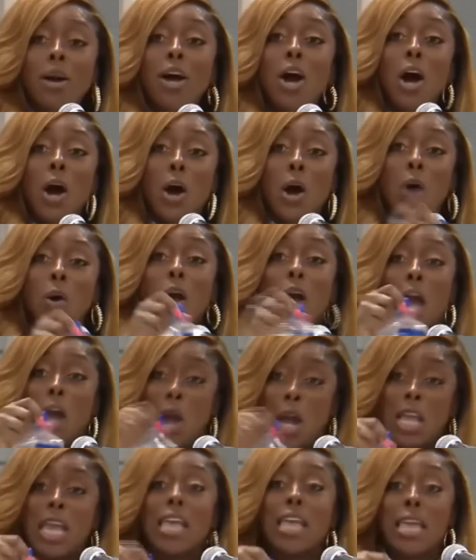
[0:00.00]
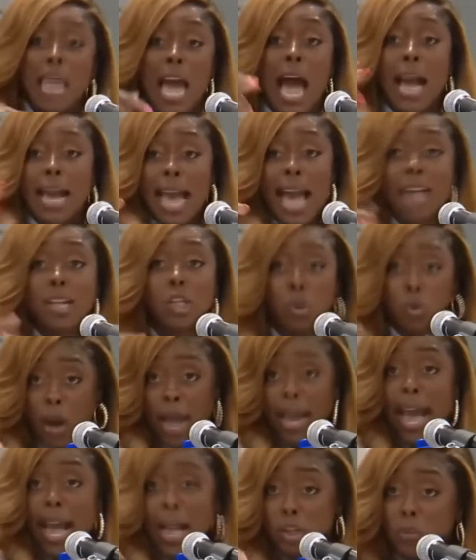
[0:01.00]
win. You cannot.
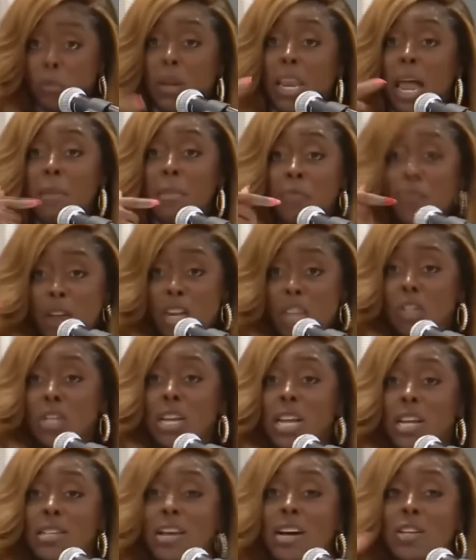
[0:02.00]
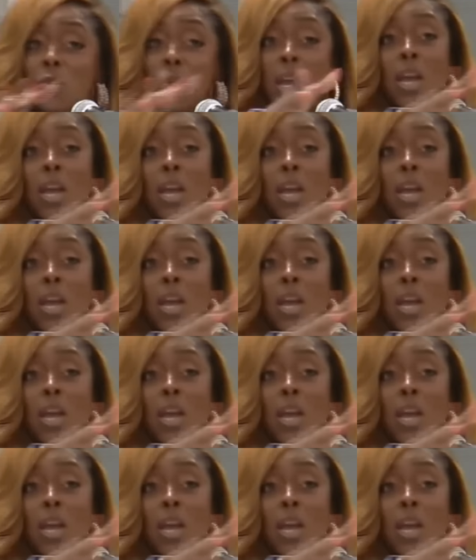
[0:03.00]
Just stop. Oh